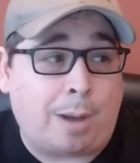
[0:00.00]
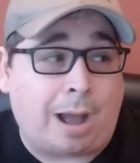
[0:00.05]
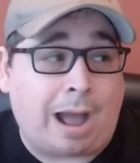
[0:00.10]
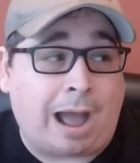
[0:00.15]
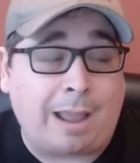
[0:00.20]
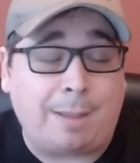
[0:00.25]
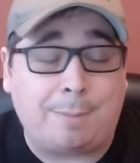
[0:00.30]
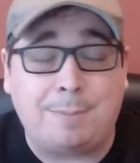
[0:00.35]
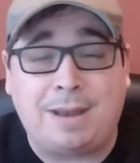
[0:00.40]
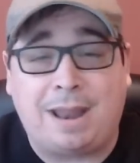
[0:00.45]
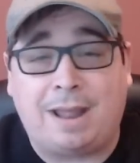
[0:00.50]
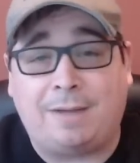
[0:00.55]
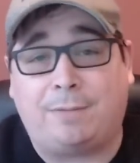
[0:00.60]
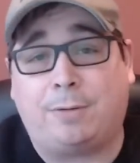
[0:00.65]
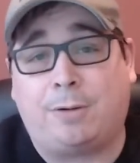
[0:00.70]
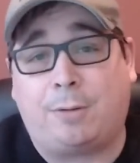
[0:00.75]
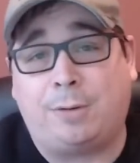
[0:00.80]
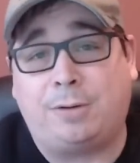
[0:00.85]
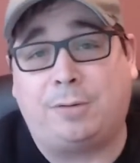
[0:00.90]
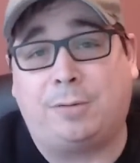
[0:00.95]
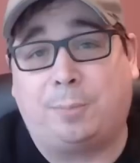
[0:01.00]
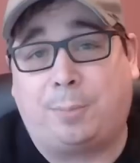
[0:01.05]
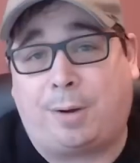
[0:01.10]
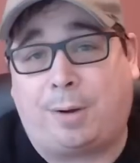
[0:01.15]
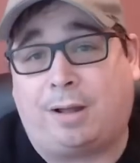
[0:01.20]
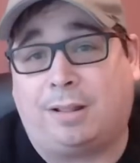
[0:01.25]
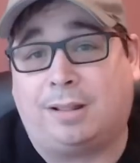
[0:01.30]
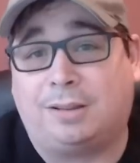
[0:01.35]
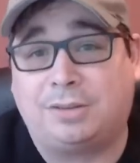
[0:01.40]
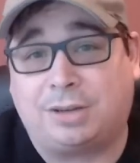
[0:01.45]
I am never going to
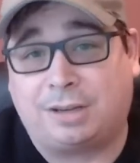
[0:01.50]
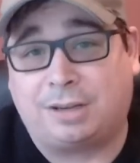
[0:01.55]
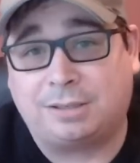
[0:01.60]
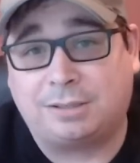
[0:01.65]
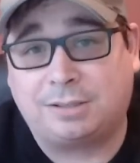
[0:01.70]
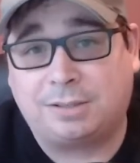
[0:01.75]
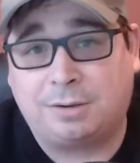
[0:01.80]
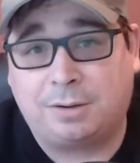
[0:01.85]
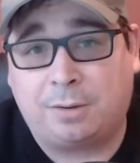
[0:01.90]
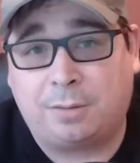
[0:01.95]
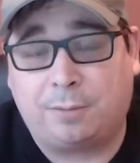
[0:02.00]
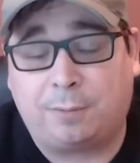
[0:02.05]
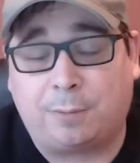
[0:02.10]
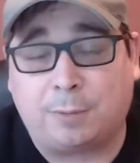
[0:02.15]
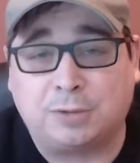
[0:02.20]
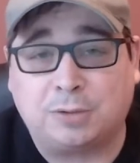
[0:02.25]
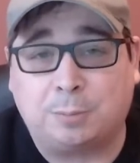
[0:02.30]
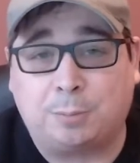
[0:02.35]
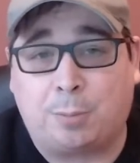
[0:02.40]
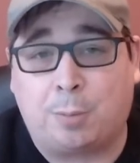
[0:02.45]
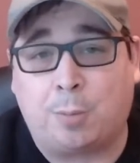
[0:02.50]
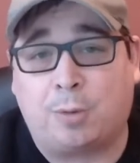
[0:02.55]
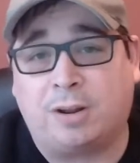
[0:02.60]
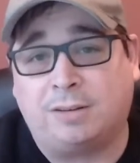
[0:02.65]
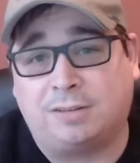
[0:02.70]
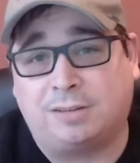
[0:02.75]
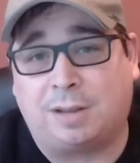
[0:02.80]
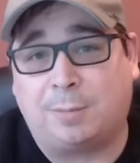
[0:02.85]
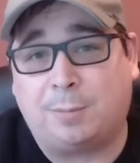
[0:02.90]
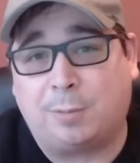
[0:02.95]
apologize for
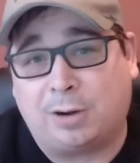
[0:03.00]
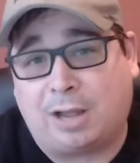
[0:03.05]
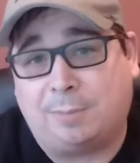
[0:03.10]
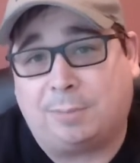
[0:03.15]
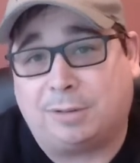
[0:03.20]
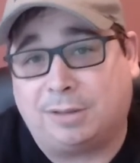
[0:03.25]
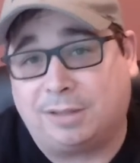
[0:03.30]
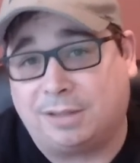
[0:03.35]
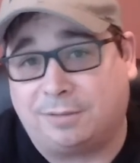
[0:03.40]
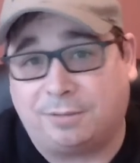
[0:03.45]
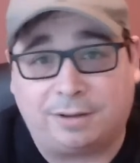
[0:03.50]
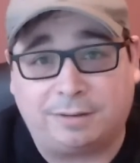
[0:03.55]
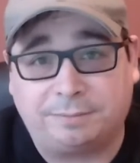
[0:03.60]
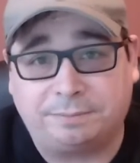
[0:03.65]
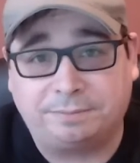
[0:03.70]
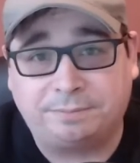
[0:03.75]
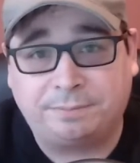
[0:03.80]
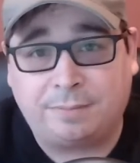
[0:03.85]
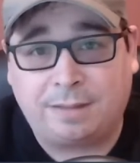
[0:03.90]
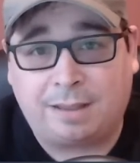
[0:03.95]
supporting someone I believe in.